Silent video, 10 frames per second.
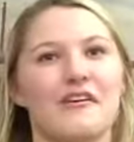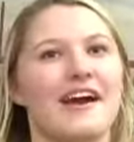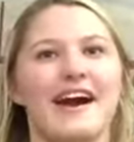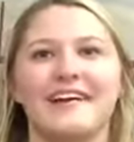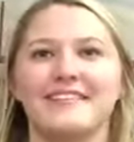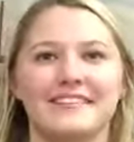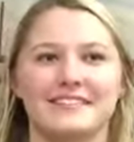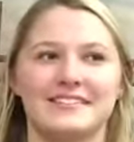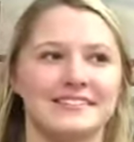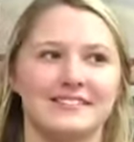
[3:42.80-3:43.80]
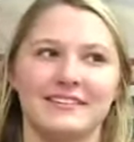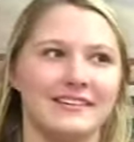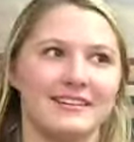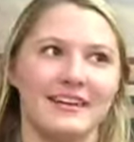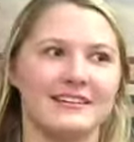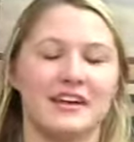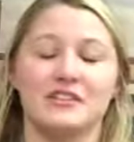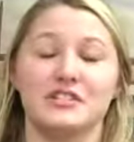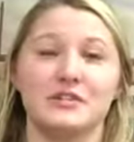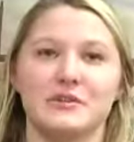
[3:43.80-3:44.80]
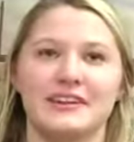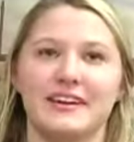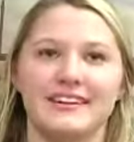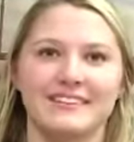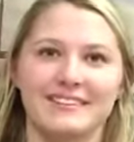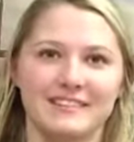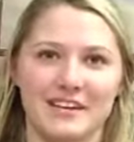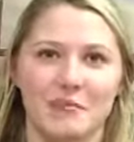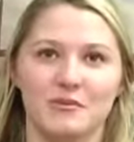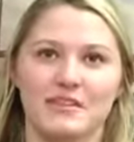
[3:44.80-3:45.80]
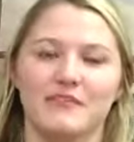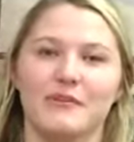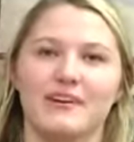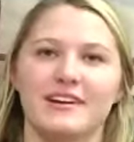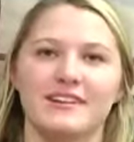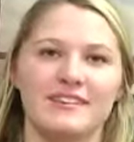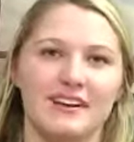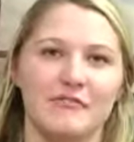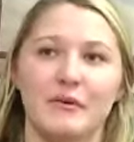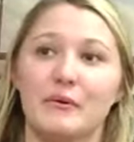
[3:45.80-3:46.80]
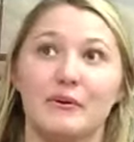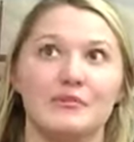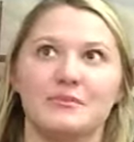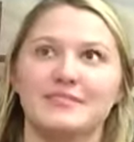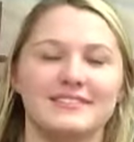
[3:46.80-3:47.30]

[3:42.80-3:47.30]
Oh, yeah. It's like a zoo in there. There's animals everywhere, every room.